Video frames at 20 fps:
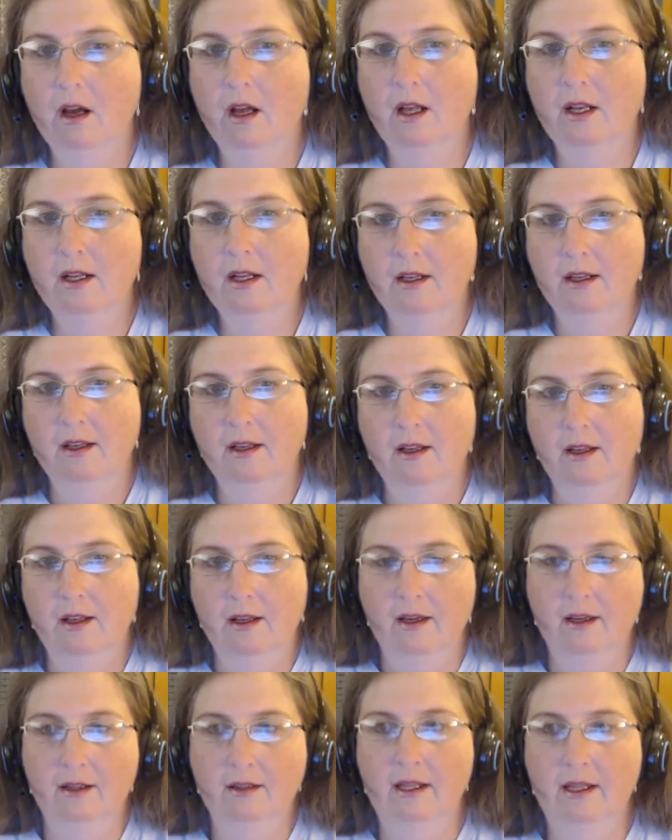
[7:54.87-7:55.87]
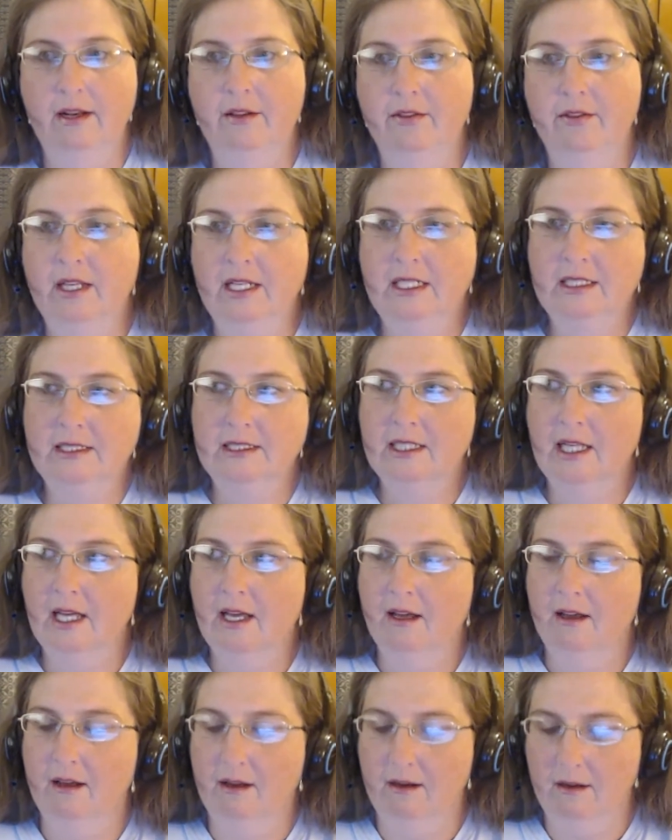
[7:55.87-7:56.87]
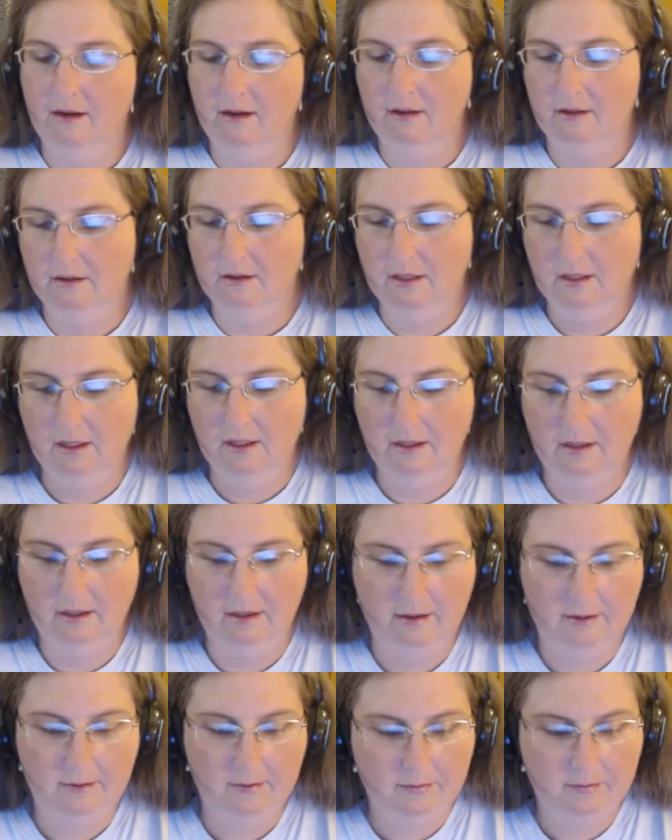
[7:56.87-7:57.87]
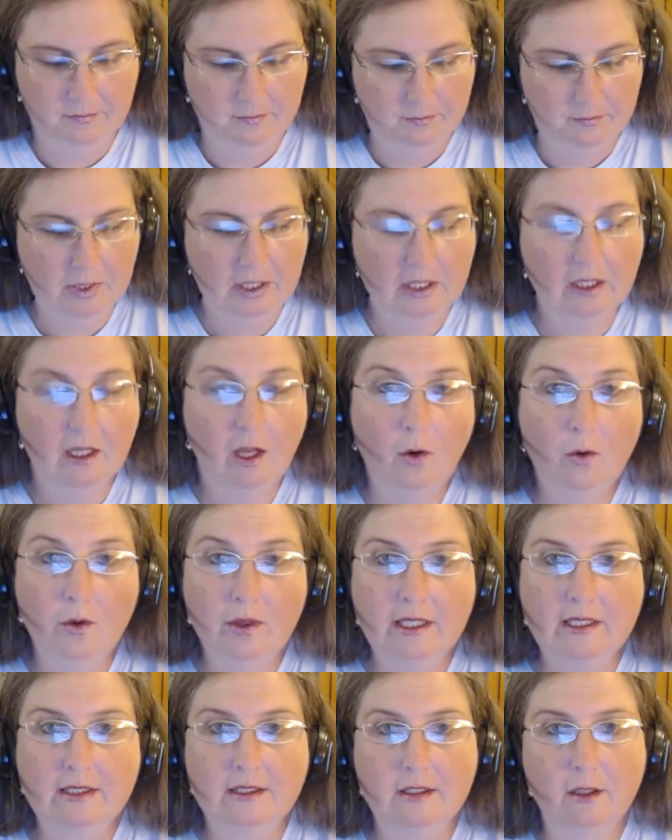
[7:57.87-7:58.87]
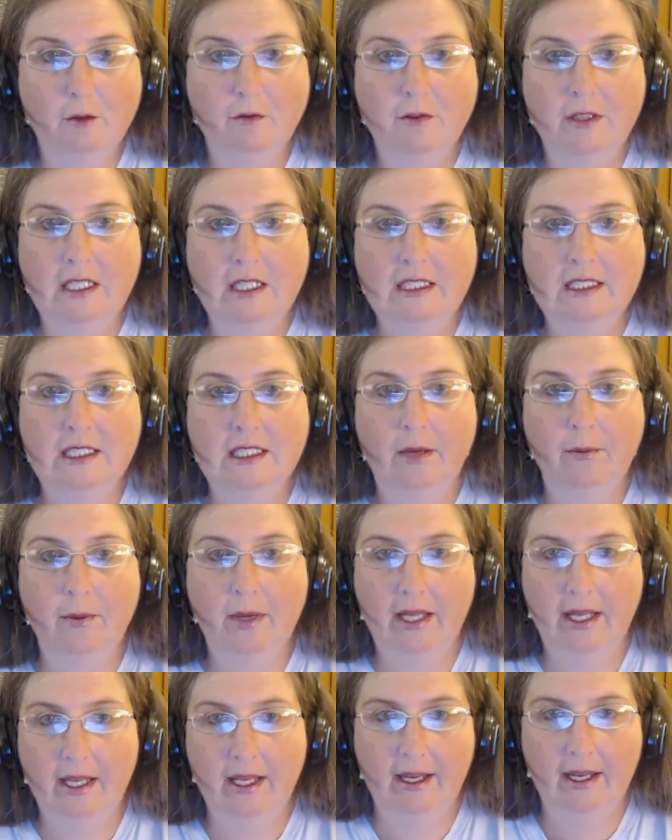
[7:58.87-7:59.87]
on, a lot of things that are below the surface that we